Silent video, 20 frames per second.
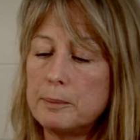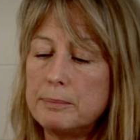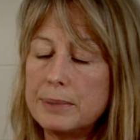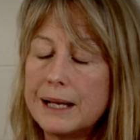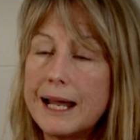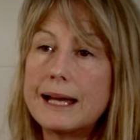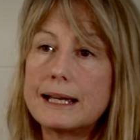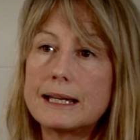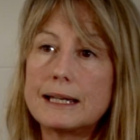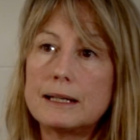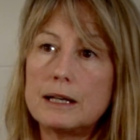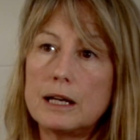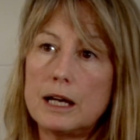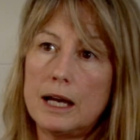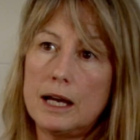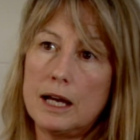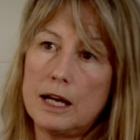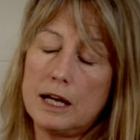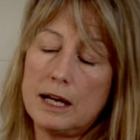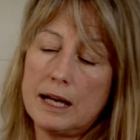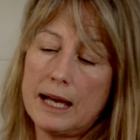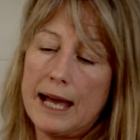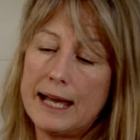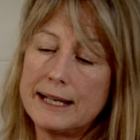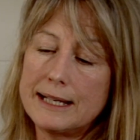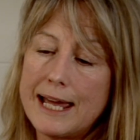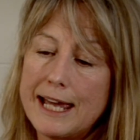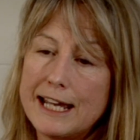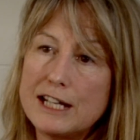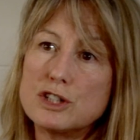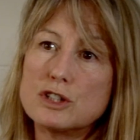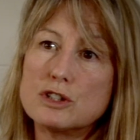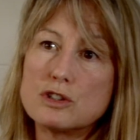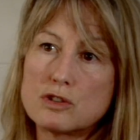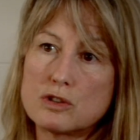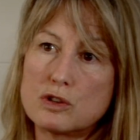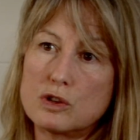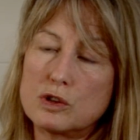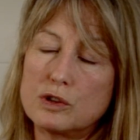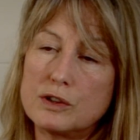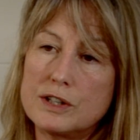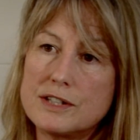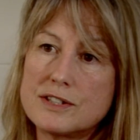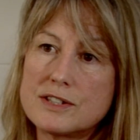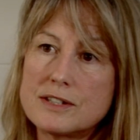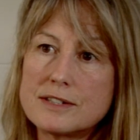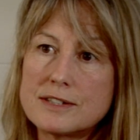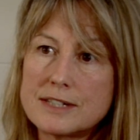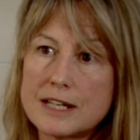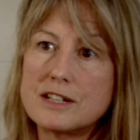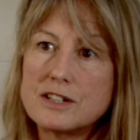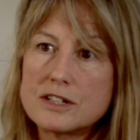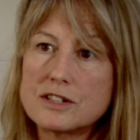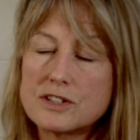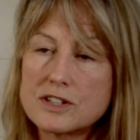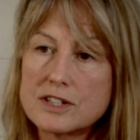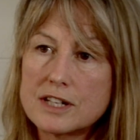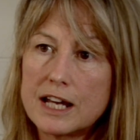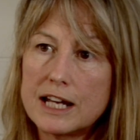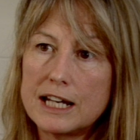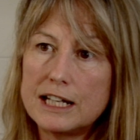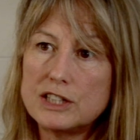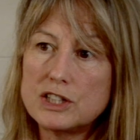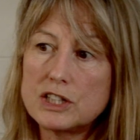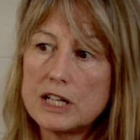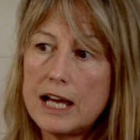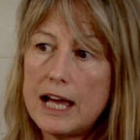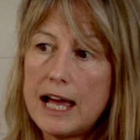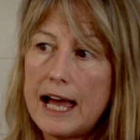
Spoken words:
black and Asian stories centre stage,